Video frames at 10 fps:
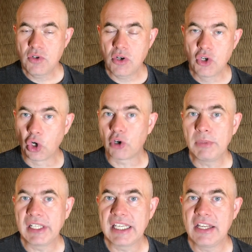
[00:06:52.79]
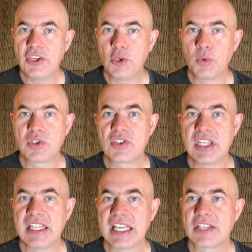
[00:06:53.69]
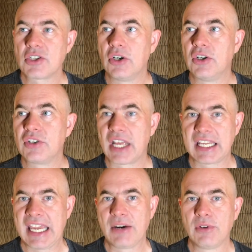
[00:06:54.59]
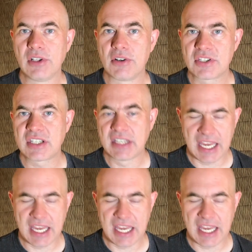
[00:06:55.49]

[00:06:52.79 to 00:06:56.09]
normally you would see that on a Kerolox,